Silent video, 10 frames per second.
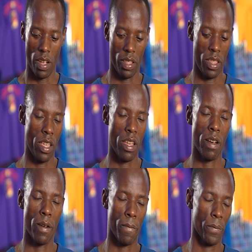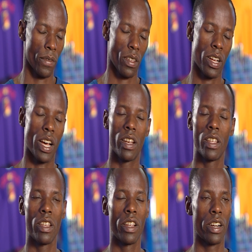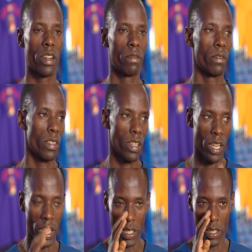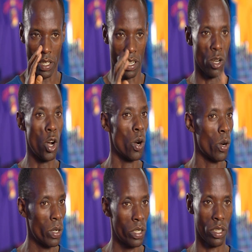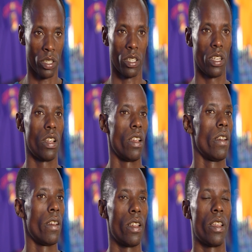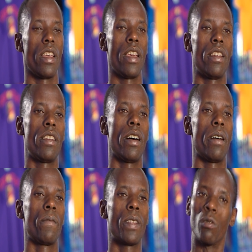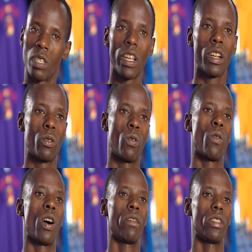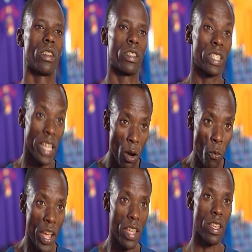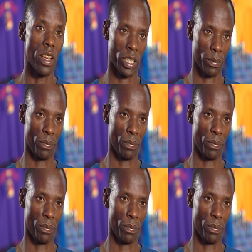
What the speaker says: They are cutting her ears and nose, and I was scared to go out because they are waiting.